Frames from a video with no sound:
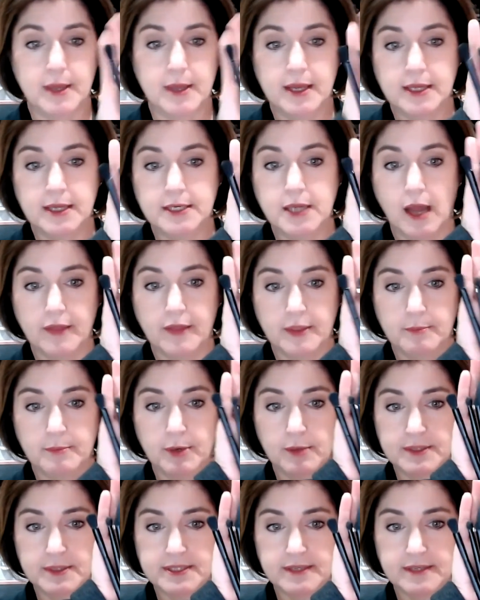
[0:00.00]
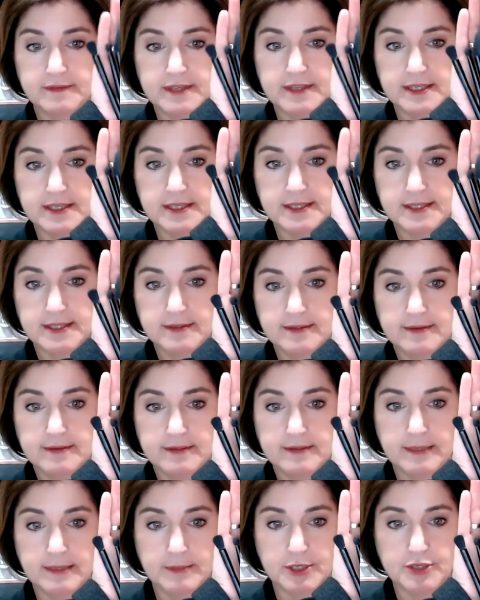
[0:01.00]
not the purpose of this
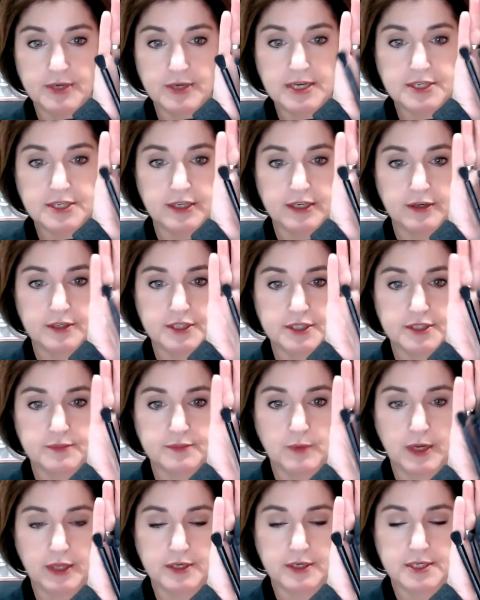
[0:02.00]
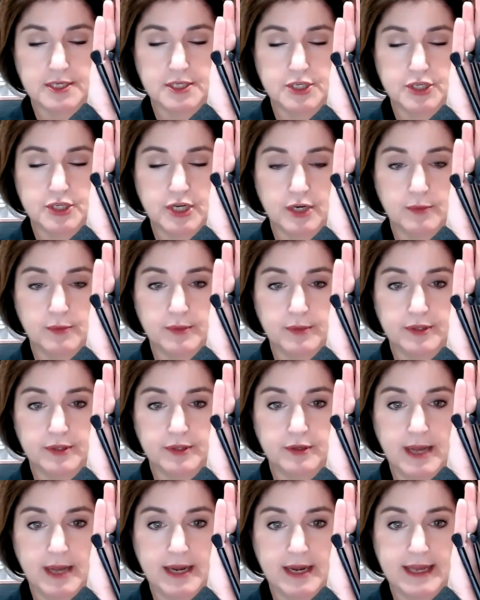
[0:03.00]
demonstration here, just want to share with you
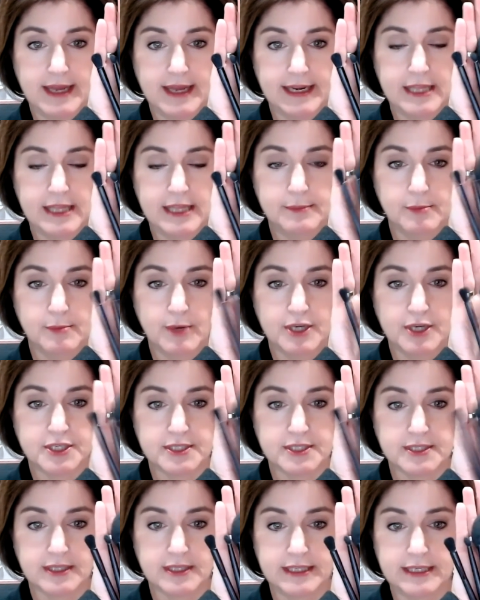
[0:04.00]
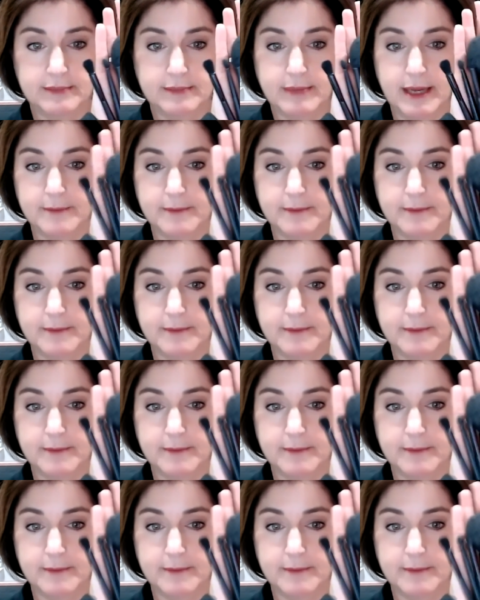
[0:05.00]
about how to keep your brushes clean. But